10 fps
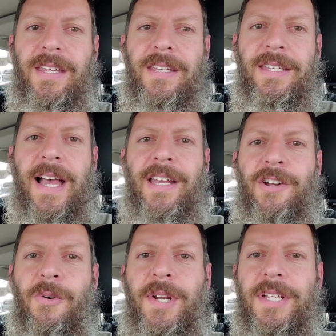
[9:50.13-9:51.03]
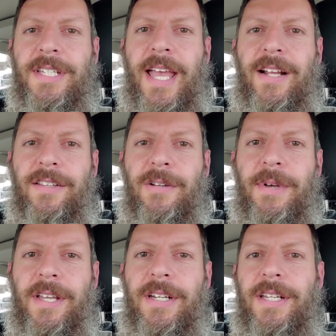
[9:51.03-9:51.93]
not knowing exactly, am
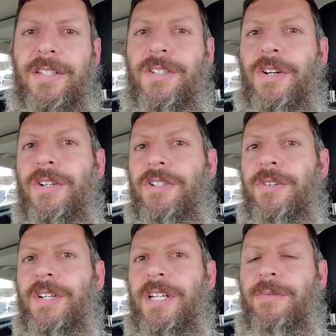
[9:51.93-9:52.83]
I going to need surgery?